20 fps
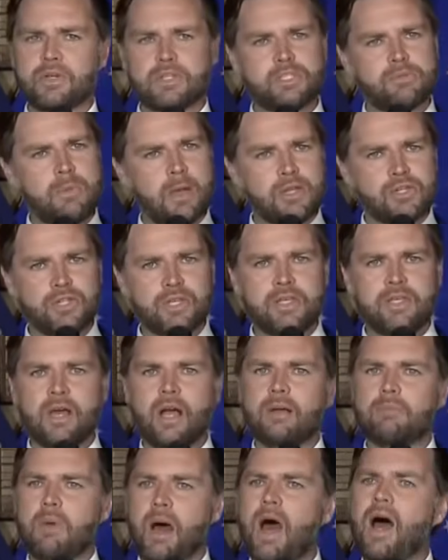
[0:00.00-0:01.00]
especially
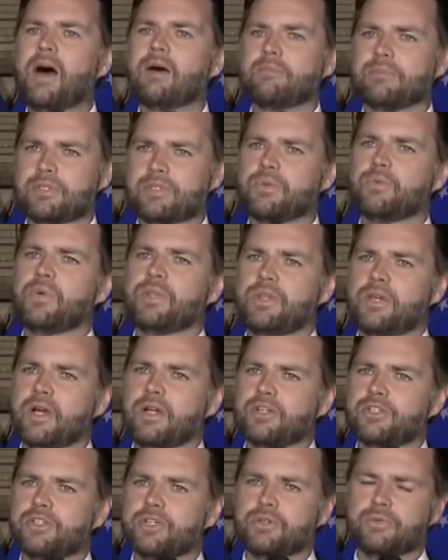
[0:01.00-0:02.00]
young moms with
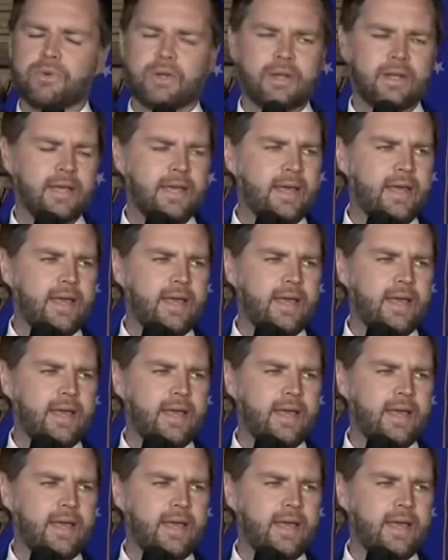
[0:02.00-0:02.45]
young children.